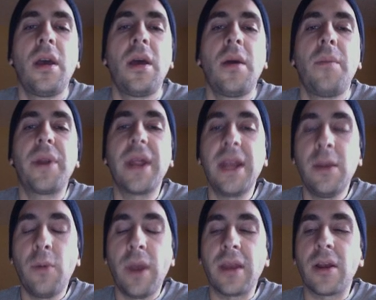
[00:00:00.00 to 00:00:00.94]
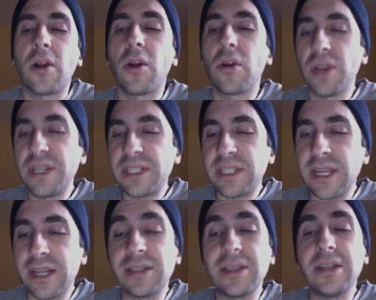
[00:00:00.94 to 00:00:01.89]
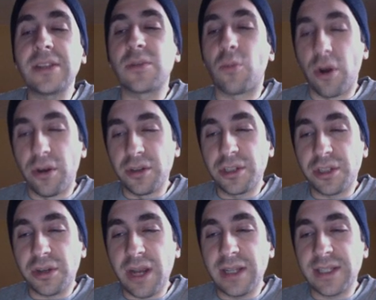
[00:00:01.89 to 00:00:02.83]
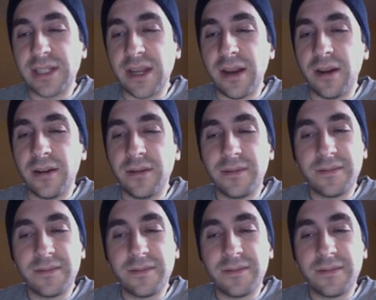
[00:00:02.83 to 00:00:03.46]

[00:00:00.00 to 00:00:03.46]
But anyway, early 60s World Trade Center,